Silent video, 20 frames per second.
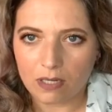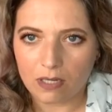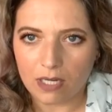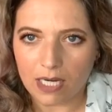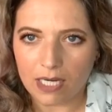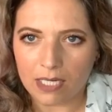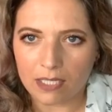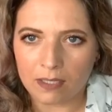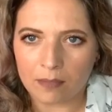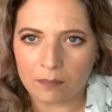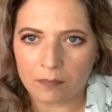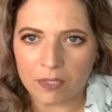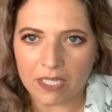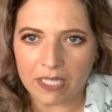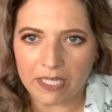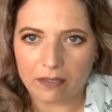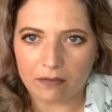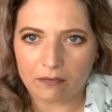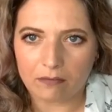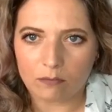And I'm
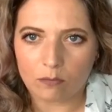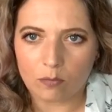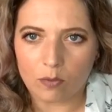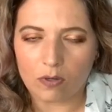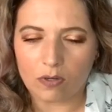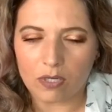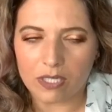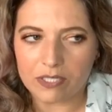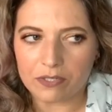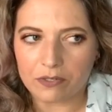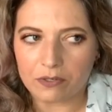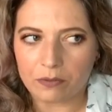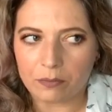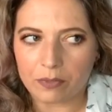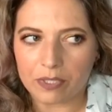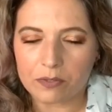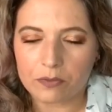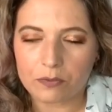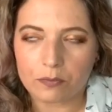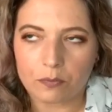like, well, I don't know
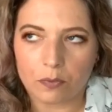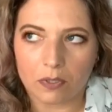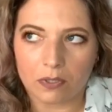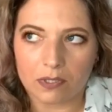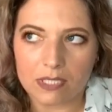which one